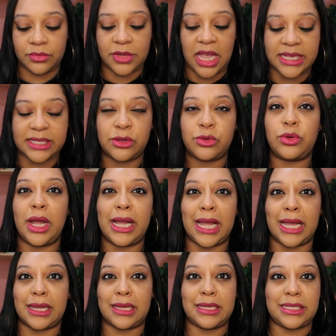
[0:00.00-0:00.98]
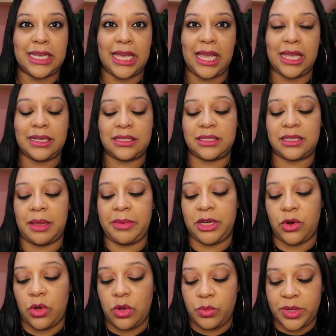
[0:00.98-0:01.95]
I said, oh, I got good taste. I
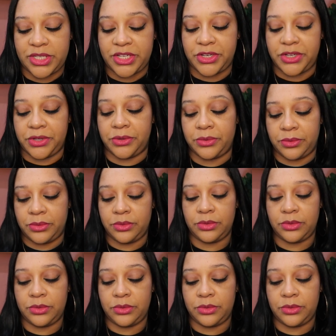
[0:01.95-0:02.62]
am knowing what to do.